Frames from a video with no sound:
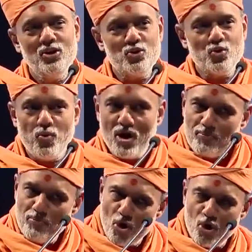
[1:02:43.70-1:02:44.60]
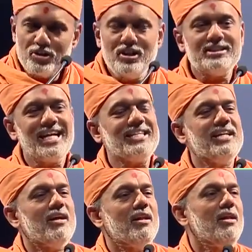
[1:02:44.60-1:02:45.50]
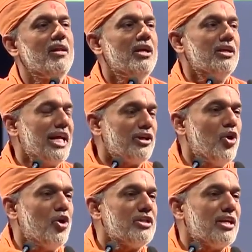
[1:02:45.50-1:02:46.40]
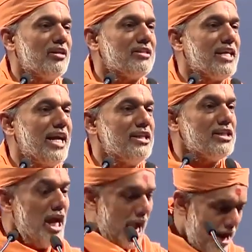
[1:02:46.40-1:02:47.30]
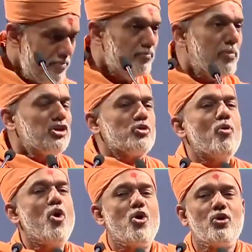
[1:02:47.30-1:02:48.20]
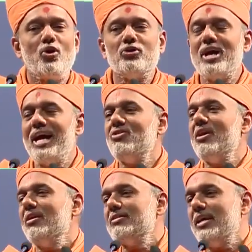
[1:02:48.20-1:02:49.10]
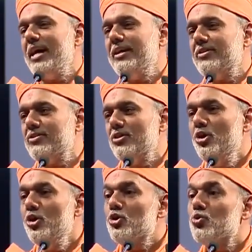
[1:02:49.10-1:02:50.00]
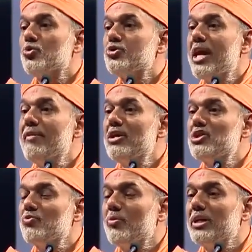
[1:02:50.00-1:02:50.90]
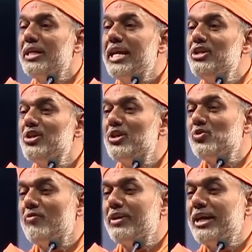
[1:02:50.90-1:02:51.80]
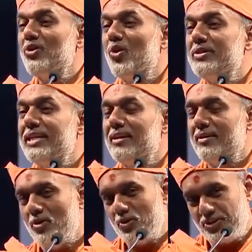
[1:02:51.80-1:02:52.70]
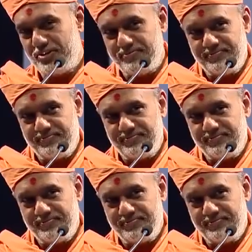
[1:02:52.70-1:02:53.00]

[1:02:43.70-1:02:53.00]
to work more on the technical, technological sides and much more on the ethical sides to save us from the dangers of technological revolution.